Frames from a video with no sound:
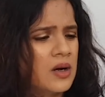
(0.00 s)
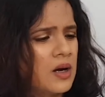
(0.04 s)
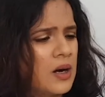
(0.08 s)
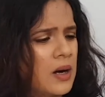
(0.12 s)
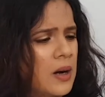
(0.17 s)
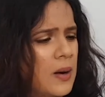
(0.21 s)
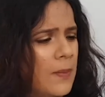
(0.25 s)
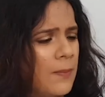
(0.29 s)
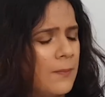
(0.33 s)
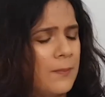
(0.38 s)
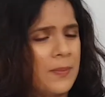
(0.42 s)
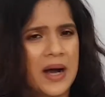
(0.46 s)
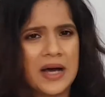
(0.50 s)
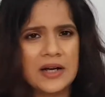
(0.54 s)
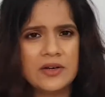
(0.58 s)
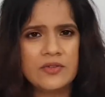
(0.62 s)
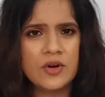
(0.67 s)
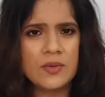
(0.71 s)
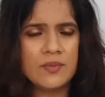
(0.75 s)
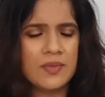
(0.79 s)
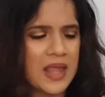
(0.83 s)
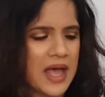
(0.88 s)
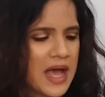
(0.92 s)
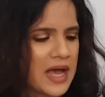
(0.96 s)
Apart
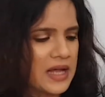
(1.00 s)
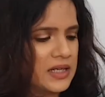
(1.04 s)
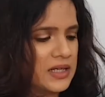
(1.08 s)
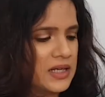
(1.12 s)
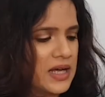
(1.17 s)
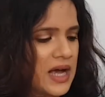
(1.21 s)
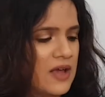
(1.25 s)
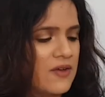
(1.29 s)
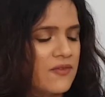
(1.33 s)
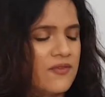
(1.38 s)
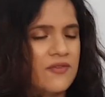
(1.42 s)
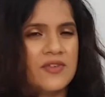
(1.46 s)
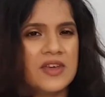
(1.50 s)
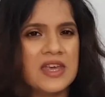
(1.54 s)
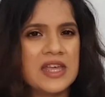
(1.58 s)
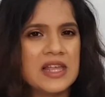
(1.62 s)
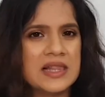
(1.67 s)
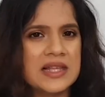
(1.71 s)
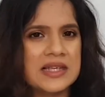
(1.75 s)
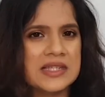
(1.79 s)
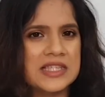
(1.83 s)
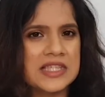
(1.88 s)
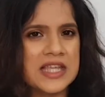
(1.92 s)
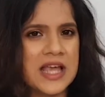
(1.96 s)
from that, I feel
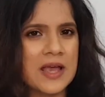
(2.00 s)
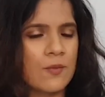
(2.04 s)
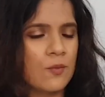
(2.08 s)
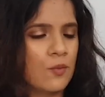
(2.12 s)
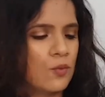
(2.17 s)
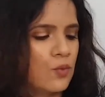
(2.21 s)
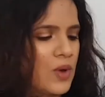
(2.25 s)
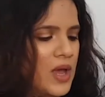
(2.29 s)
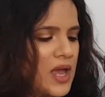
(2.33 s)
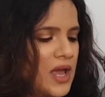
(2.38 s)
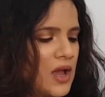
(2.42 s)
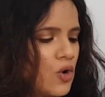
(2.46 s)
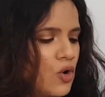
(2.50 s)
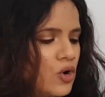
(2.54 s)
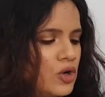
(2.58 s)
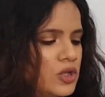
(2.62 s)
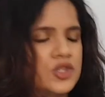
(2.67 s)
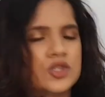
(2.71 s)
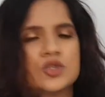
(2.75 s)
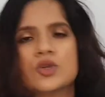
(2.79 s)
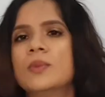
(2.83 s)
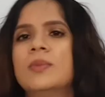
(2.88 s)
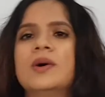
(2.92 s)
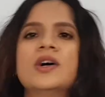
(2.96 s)
the same way
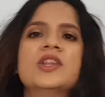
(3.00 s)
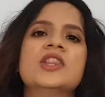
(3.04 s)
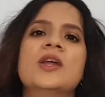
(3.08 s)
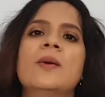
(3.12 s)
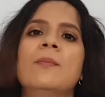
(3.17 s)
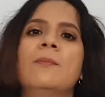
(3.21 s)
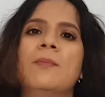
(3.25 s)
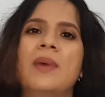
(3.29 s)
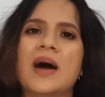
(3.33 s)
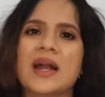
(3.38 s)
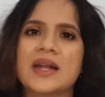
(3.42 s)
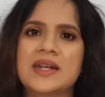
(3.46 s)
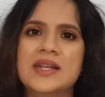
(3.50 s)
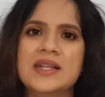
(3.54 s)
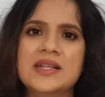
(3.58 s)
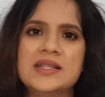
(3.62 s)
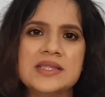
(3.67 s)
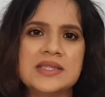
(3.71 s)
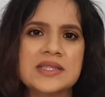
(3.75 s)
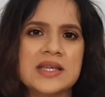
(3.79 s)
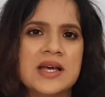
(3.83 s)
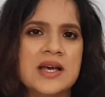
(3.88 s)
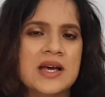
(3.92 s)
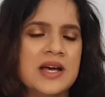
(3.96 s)
also about the
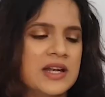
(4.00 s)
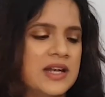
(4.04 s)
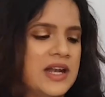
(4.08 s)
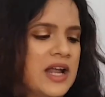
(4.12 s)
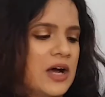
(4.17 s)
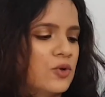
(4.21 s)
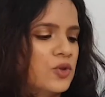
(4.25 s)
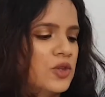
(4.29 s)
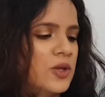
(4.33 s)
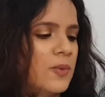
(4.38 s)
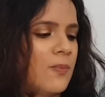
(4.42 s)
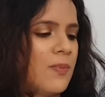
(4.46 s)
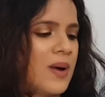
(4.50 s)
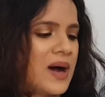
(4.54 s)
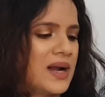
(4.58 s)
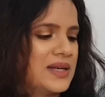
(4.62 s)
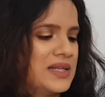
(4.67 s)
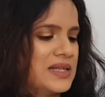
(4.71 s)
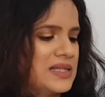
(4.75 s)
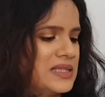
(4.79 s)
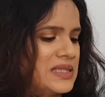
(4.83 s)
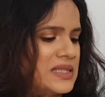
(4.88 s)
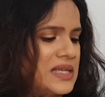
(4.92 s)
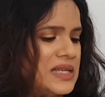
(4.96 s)
buttons. Now the
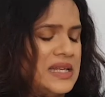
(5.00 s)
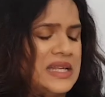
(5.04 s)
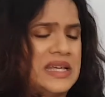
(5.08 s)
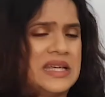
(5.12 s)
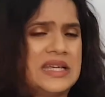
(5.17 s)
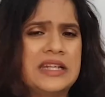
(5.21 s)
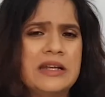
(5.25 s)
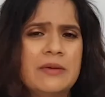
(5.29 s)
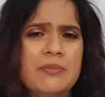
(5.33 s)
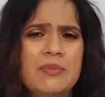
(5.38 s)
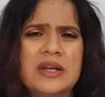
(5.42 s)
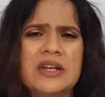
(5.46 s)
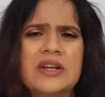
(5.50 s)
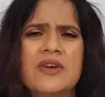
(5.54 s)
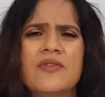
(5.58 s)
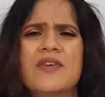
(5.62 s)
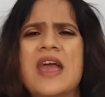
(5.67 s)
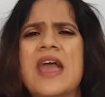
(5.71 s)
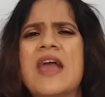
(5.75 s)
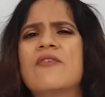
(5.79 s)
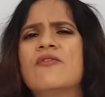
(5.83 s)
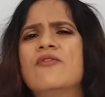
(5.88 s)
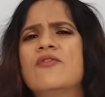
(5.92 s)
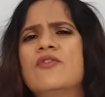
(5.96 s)
buttons need a bit of
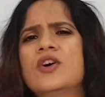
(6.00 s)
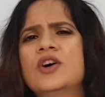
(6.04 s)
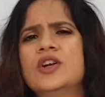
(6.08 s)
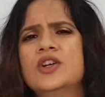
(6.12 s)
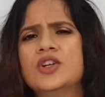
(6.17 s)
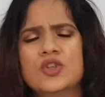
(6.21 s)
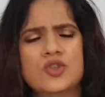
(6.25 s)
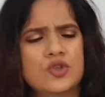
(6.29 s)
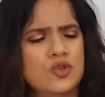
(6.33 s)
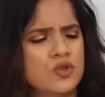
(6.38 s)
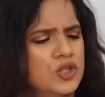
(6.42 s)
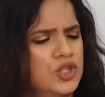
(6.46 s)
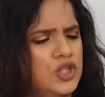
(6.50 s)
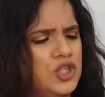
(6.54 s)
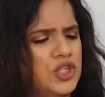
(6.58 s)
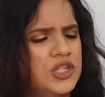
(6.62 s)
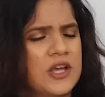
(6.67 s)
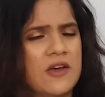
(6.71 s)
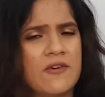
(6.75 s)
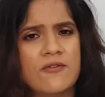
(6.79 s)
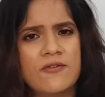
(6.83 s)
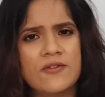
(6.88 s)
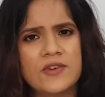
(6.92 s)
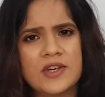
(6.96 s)
effort to
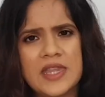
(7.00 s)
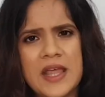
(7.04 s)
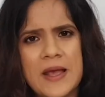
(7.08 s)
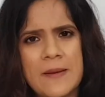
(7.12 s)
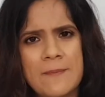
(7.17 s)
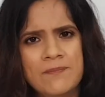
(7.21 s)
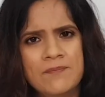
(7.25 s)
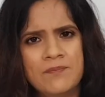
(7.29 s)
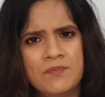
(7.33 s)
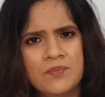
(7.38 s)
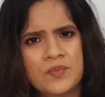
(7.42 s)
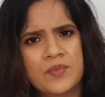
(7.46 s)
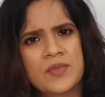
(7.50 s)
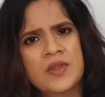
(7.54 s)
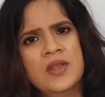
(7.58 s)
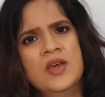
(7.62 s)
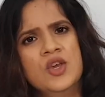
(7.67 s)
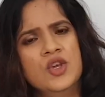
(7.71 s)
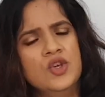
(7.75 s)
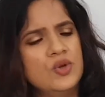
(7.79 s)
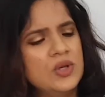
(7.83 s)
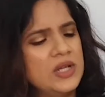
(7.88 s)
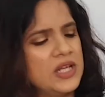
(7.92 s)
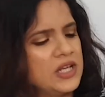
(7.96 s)
shift them.
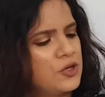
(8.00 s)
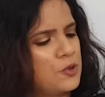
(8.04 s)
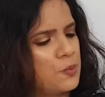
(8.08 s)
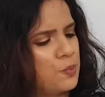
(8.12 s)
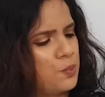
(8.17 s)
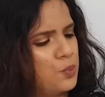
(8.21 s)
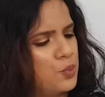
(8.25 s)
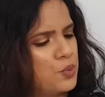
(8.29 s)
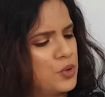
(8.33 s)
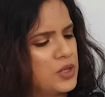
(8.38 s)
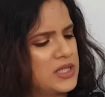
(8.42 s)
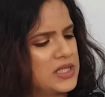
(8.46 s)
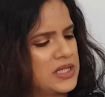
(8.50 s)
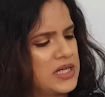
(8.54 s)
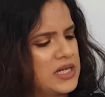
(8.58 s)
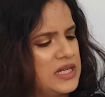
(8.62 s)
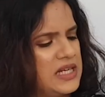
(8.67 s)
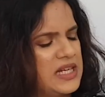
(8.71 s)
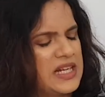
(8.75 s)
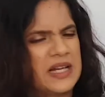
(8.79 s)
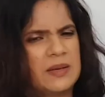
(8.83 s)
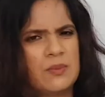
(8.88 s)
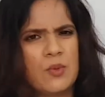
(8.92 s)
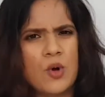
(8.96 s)
You need to put a
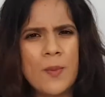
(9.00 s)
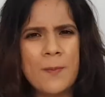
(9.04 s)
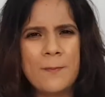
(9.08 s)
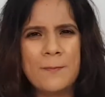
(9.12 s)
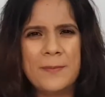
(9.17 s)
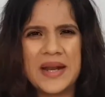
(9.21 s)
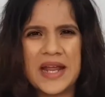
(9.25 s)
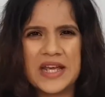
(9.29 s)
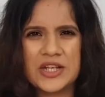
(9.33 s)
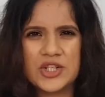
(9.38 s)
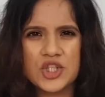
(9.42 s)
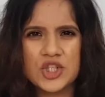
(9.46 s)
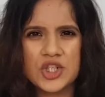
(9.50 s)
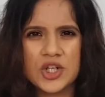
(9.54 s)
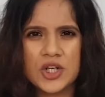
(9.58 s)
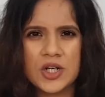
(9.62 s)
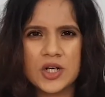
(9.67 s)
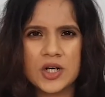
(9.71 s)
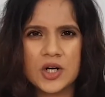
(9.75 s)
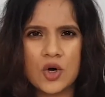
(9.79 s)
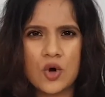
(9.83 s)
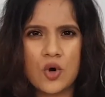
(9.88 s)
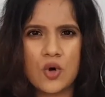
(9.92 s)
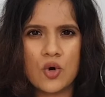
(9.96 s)
little more pressure
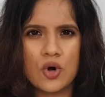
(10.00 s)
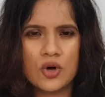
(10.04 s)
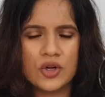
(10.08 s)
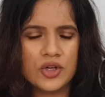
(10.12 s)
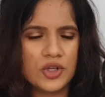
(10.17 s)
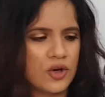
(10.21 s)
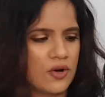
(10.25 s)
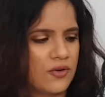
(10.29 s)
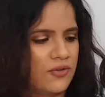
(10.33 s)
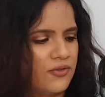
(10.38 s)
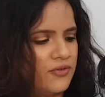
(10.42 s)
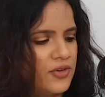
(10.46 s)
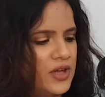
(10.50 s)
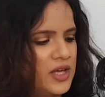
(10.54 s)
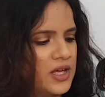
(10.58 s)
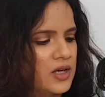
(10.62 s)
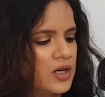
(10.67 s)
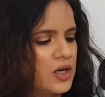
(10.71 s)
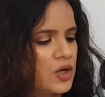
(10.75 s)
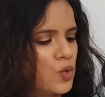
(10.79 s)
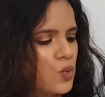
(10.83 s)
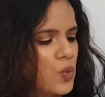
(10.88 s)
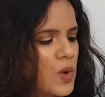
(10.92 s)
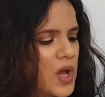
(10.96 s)
on your
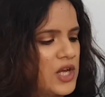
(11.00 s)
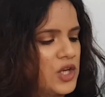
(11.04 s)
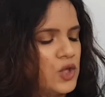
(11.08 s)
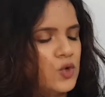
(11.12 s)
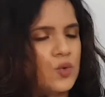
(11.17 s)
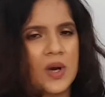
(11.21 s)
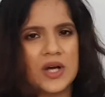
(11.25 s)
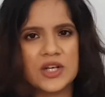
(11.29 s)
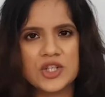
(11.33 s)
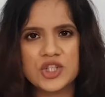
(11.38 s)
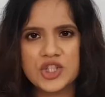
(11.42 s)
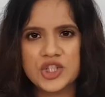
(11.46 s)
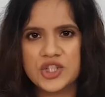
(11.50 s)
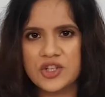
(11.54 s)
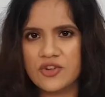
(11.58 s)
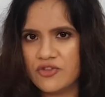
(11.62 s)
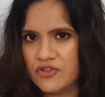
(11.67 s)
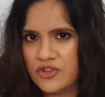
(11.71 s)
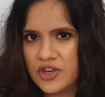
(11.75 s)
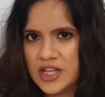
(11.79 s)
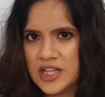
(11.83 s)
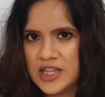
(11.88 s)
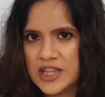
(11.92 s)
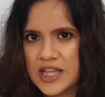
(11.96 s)
finger when you are
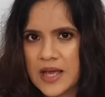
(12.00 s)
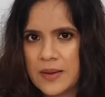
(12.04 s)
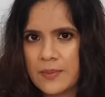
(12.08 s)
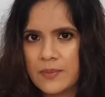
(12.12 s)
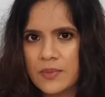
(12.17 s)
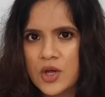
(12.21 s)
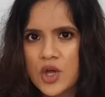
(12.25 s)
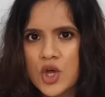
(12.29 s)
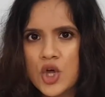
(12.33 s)
shifting them.